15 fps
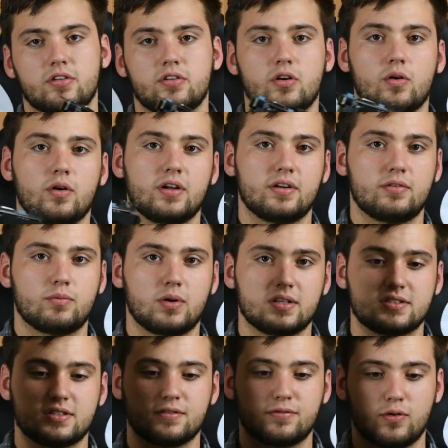no one
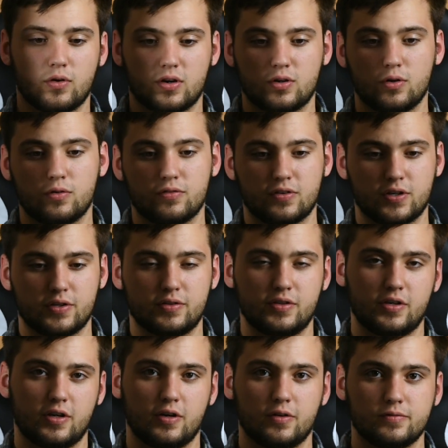wants to fork over,
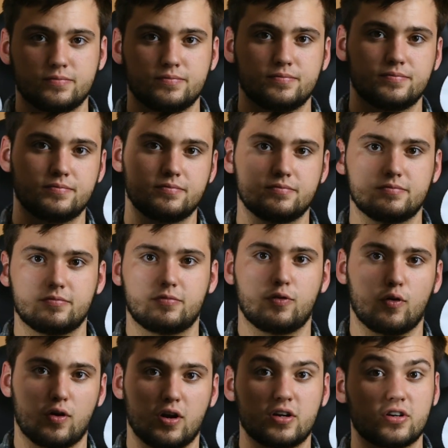
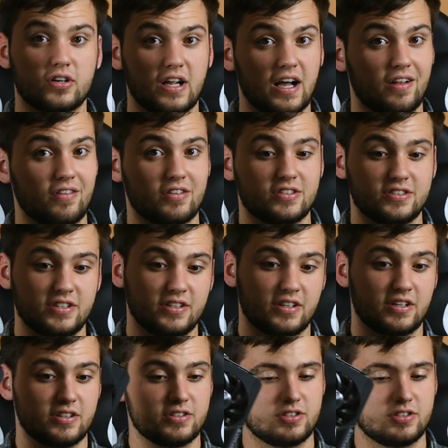$400 either.